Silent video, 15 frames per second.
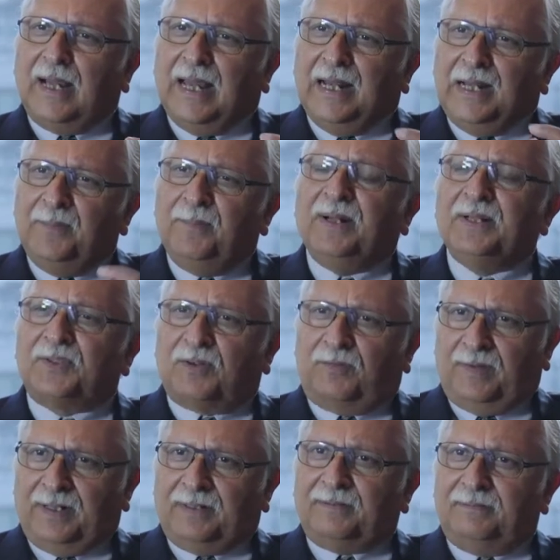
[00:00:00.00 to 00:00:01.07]
elements
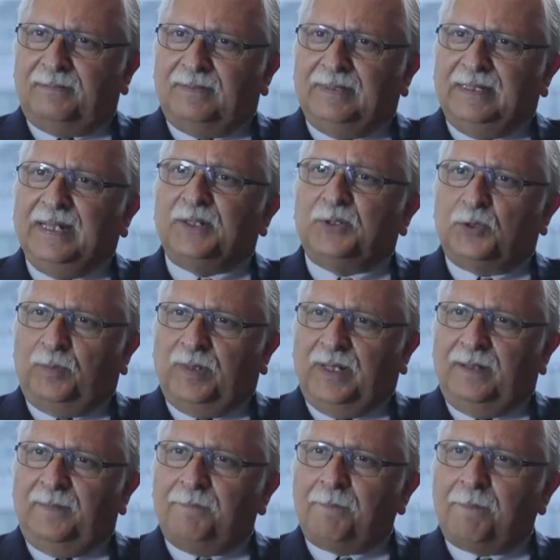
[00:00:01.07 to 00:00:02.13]
of it need to
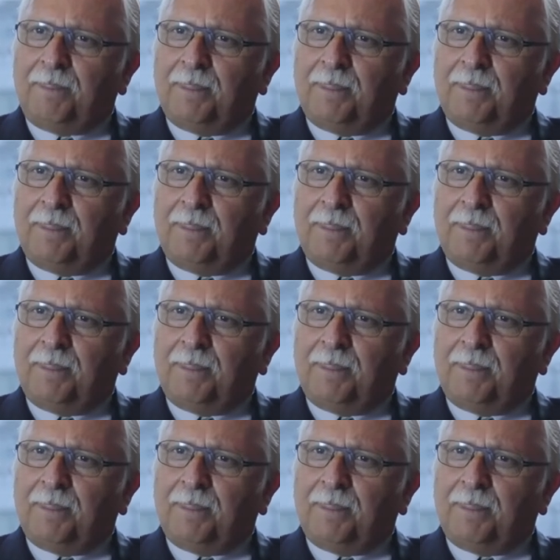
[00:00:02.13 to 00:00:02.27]
be